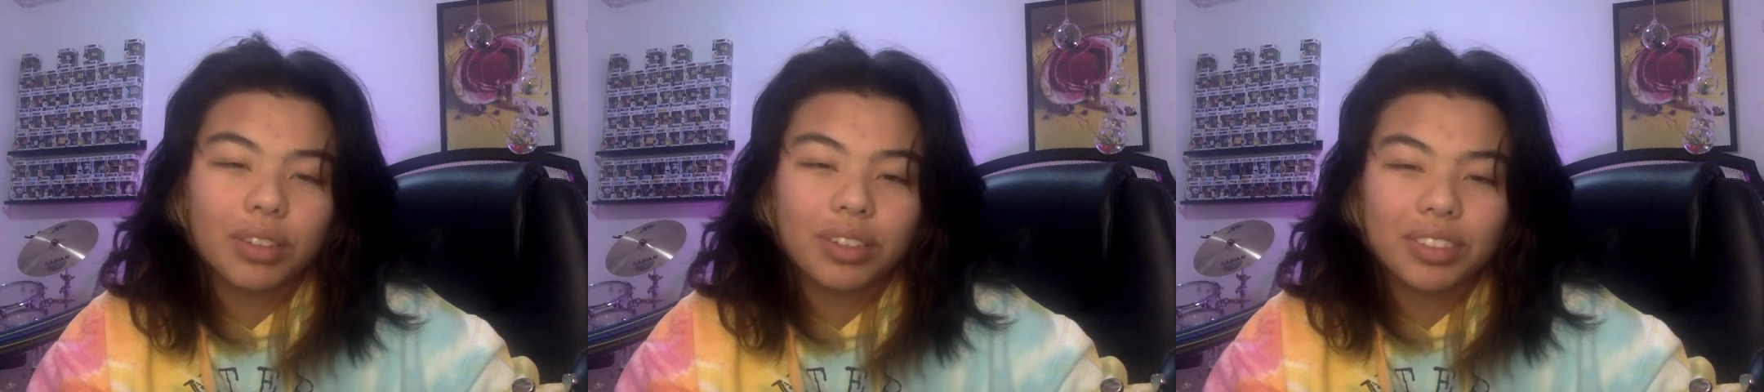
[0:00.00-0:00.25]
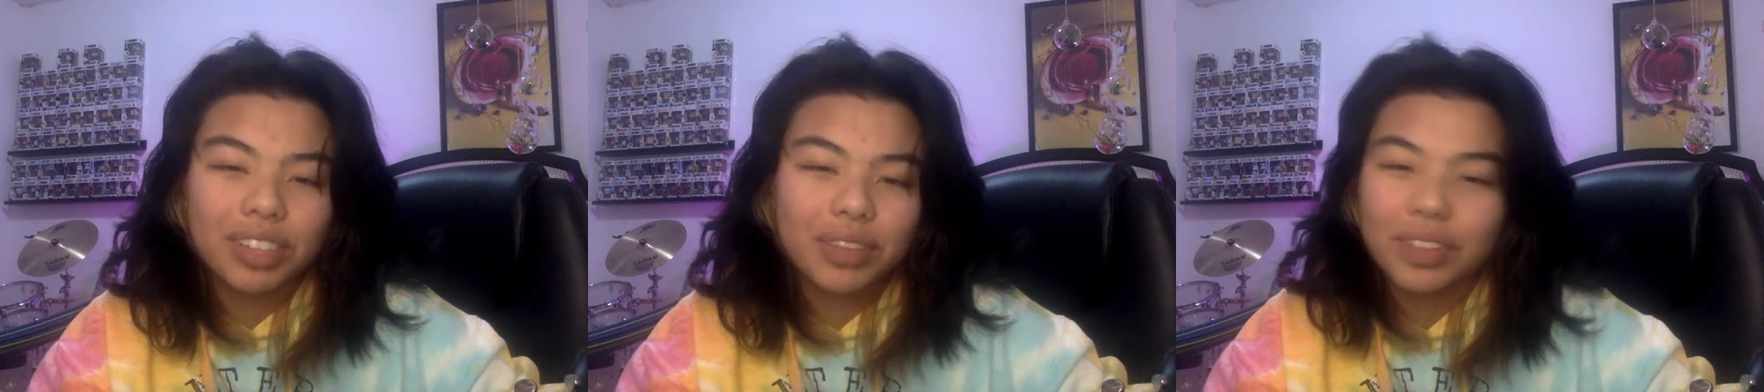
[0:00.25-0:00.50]
there is
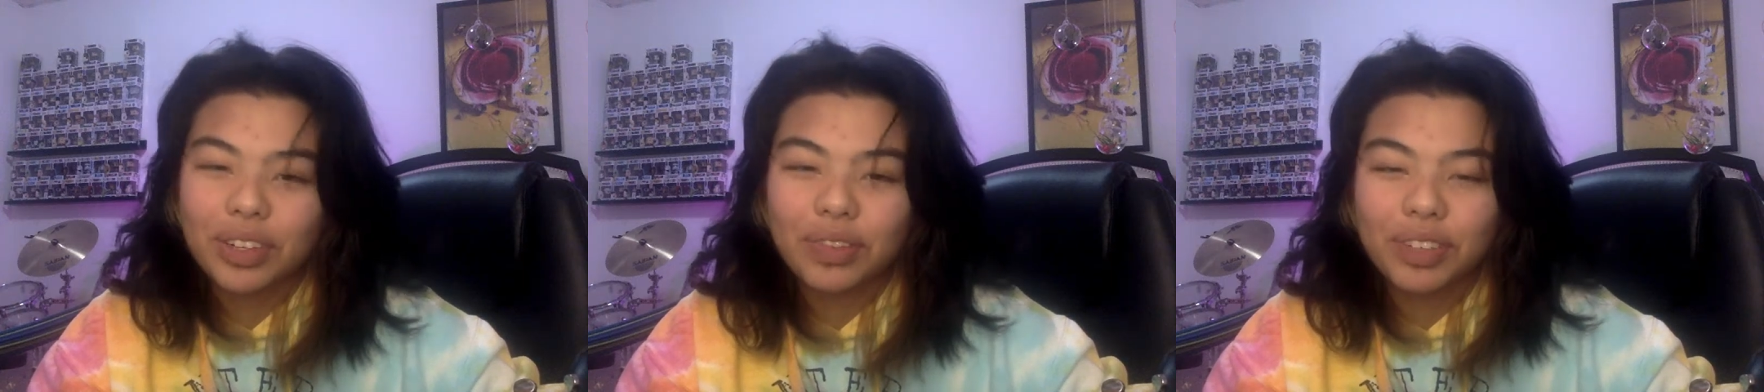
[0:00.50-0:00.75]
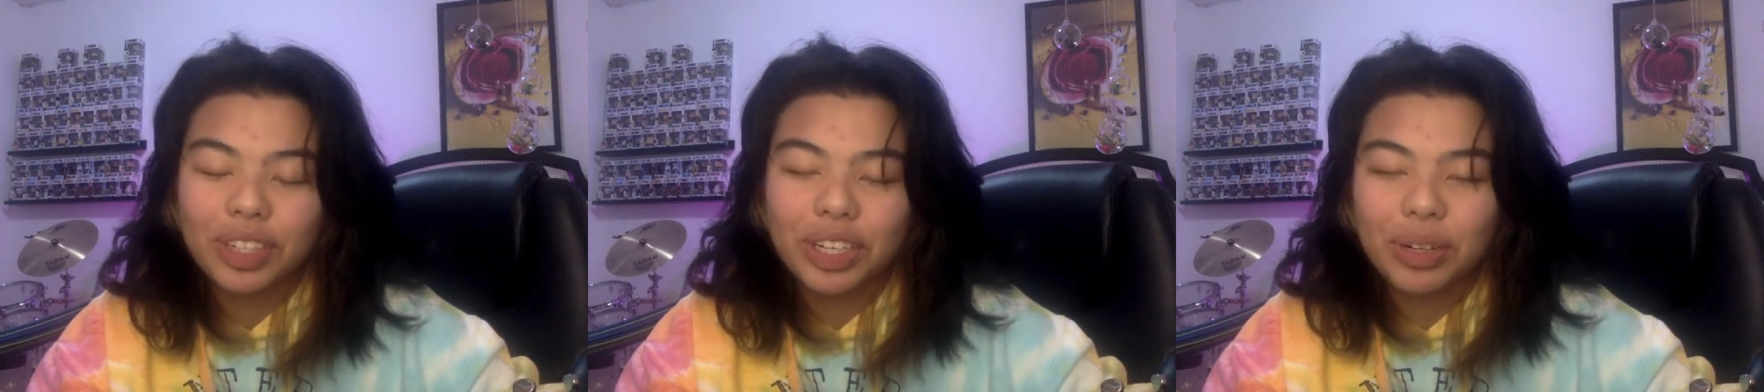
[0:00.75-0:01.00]
ever going to
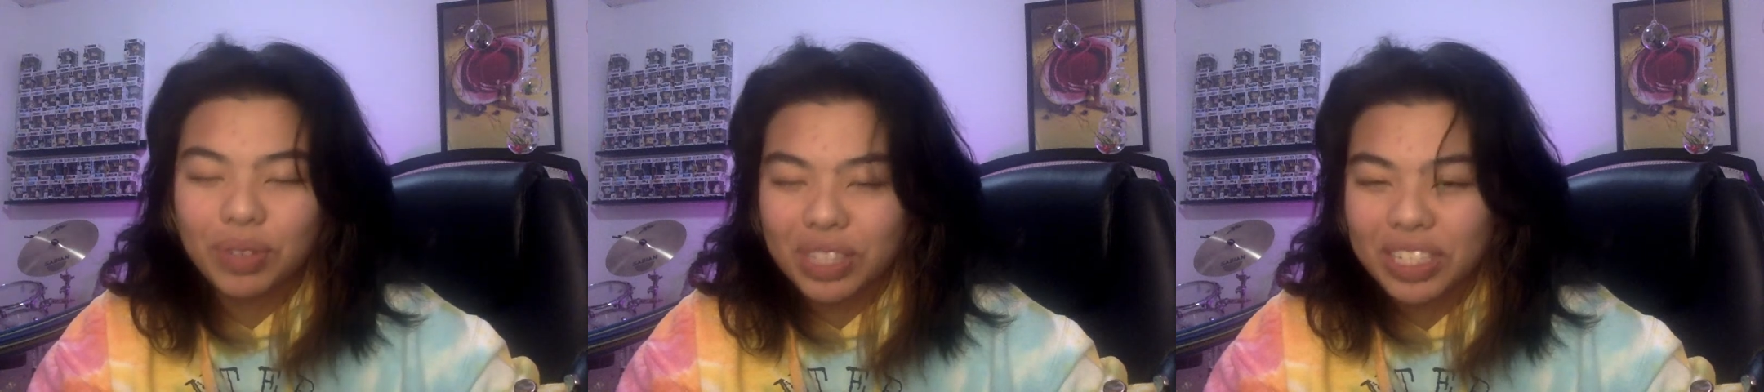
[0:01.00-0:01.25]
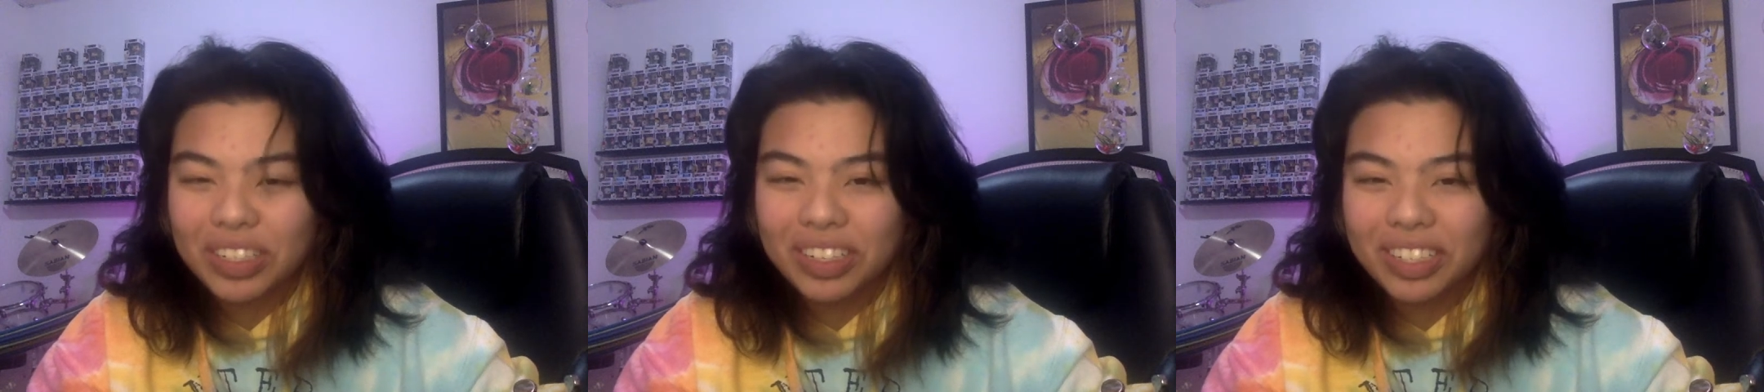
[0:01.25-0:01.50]
figure out what
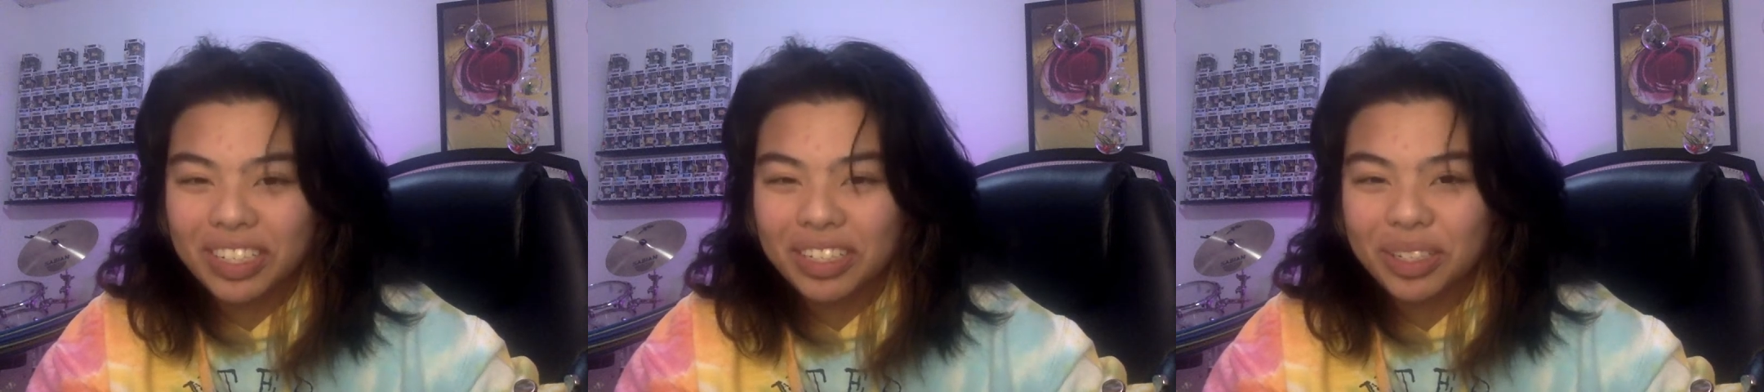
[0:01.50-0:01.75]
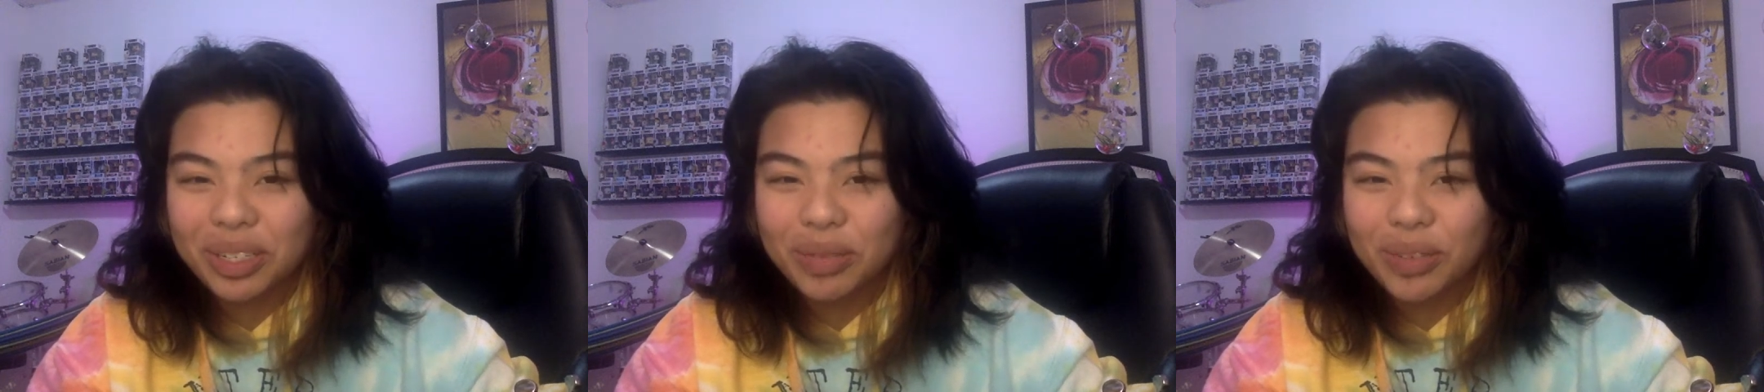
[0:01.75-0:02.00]
the song's
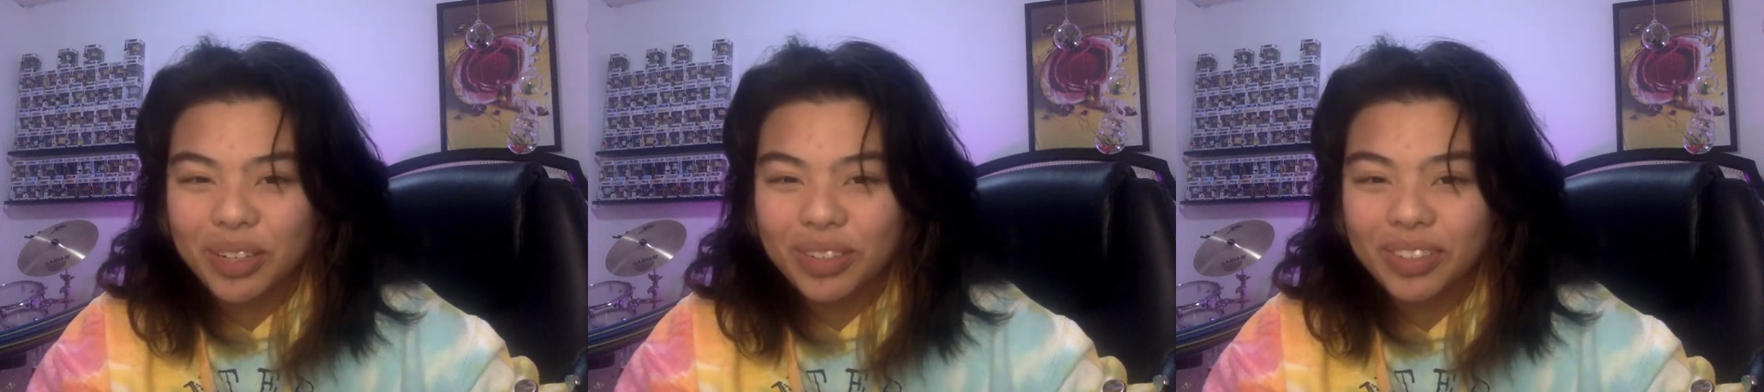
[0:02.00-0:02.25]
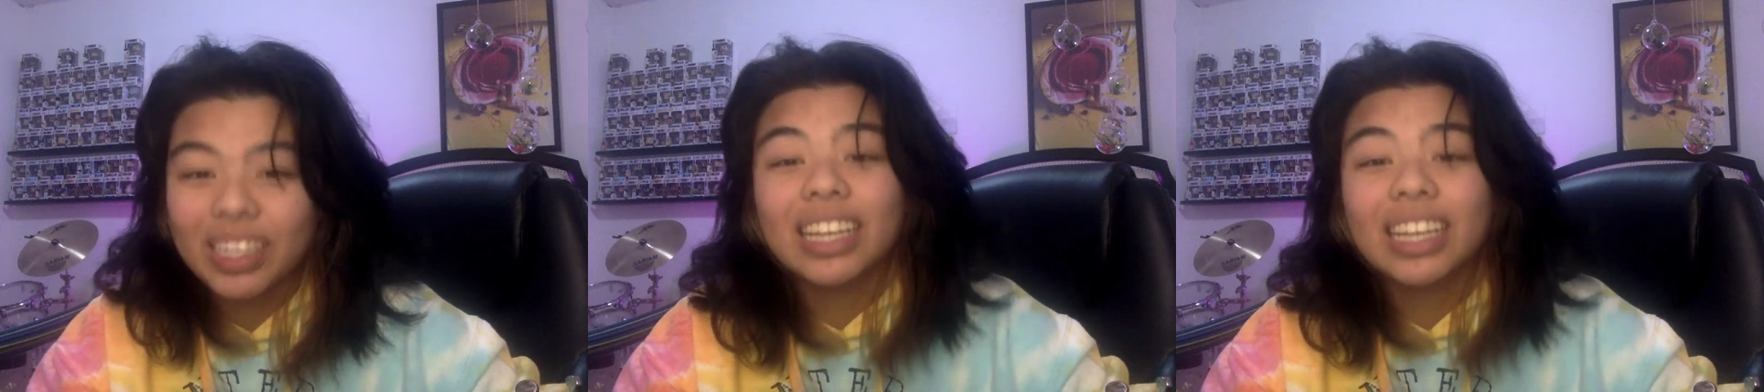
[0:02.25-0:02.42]
actually about.